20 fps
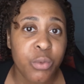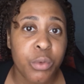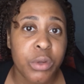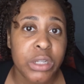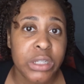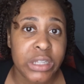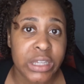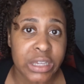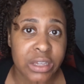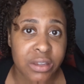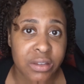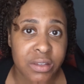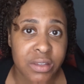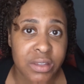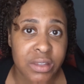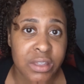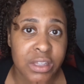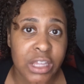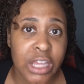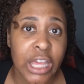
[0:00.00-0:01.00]

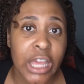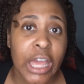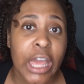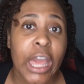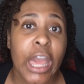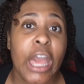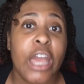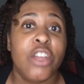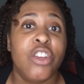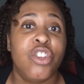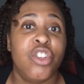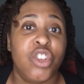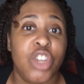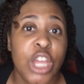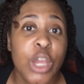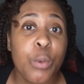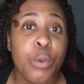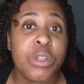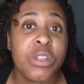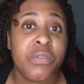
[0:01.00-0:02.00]
release,
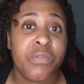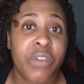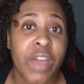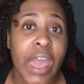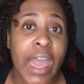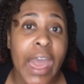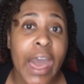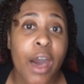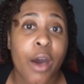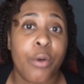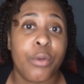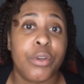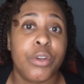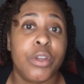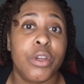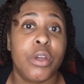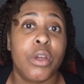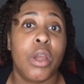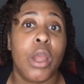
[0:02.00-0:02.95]
she was found